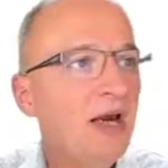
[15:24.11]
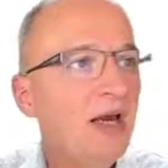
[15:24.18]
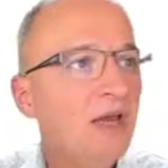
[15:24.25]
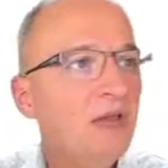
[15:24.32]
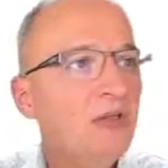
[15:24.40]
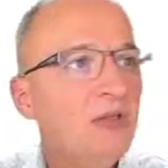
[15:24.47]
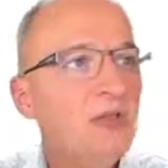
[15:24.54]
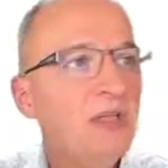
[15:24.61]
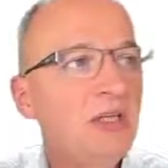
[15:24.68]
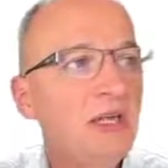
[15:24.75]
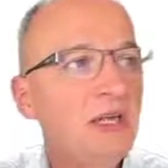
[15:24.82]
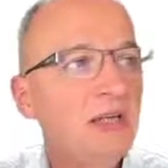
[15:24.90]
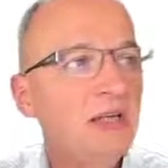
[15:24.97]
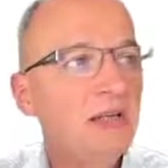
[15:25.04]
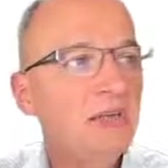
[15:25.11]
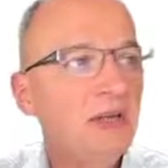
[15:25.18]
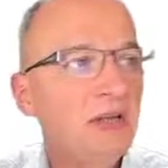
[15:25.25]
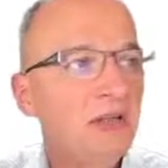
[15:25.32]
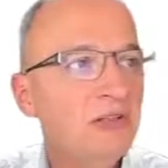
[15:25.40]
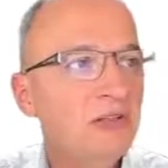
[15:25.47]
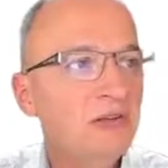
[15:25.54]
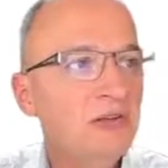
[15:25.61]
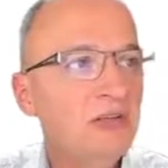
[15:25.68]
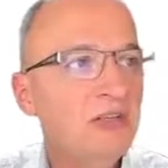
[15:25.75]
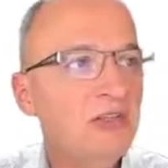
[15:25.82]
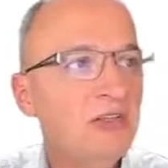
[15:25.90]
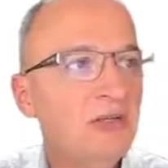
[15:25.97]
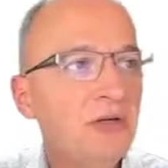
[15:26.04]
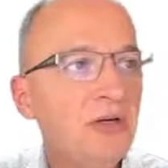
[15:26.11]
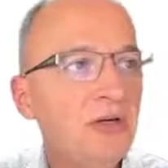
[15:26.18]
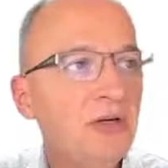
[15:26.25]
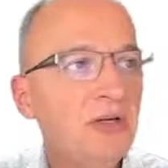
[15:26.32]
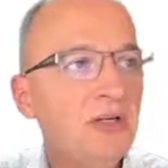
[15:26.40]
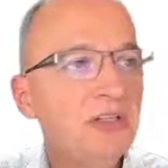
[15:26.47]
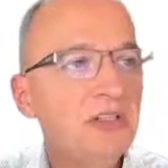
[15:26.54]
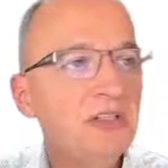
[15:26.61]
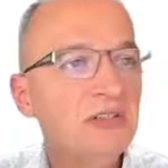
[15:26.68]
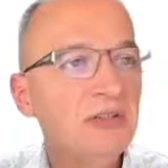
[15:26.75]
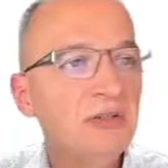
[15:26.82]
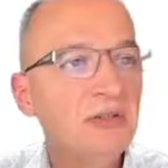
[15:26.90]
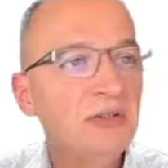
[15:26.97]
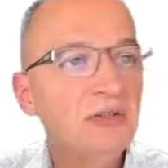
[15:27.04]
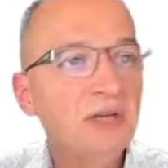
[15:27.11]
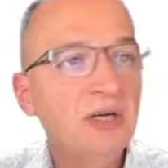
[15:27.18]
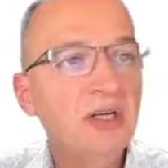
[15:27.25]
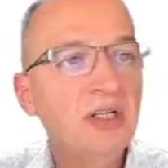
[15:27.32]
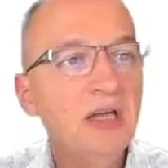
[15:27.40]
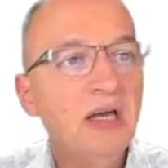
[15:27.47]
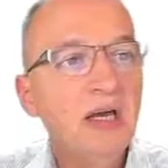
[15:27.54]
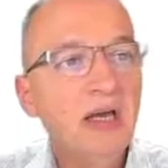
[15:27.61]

I would be taking the values of A0, A1, T0, and T1,